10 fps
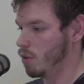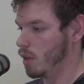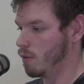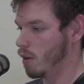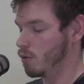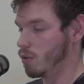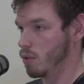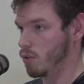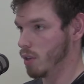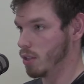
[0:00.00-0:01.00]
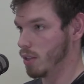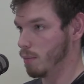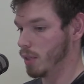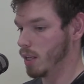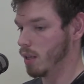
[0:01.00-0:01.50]
you involve children in
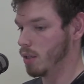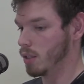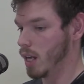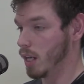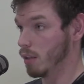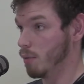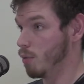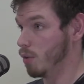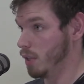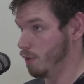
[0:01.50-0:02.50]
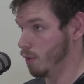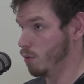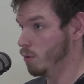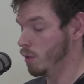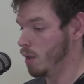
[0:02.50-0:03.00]
something, it does get a little bit more
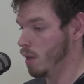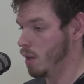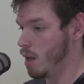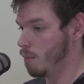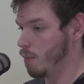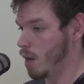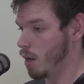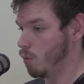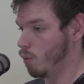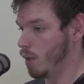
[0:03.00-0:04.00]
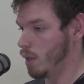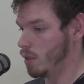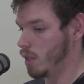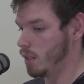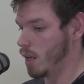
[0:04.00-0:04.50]
difficult. But we
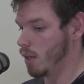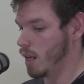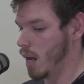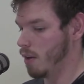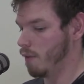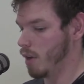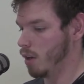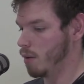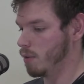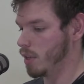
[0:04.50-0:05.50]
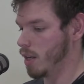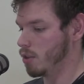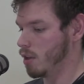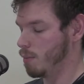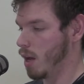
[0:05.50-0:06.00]
sat down and had a
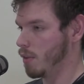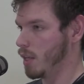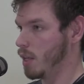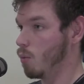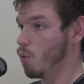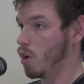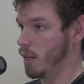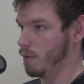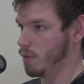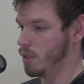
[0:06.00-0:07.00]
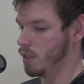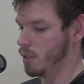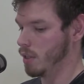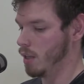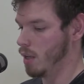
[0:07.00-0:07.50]
conversation about the what
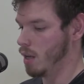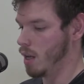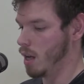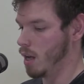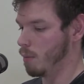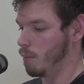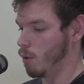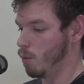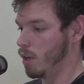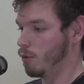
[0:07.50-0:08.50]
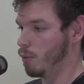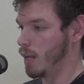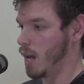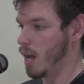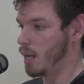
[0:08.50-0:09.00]
ifs. What if
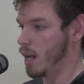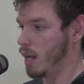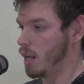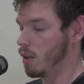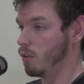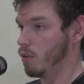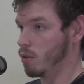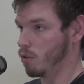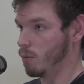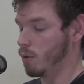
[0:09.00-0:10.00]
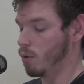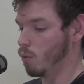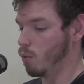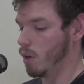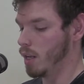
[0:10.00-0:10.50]
we had a youth group?
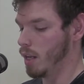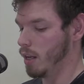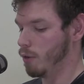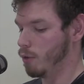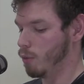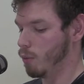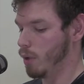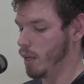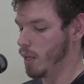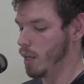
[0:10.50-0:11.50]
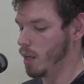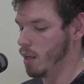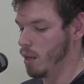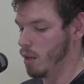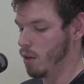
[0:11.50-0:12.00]
What if we
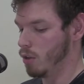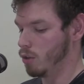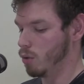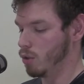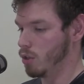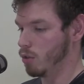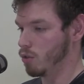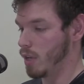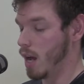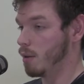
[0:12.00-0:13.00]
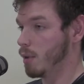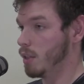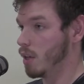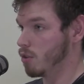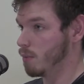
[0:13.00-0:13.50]
taught children how to be
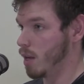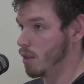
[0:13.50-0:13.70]
dungeon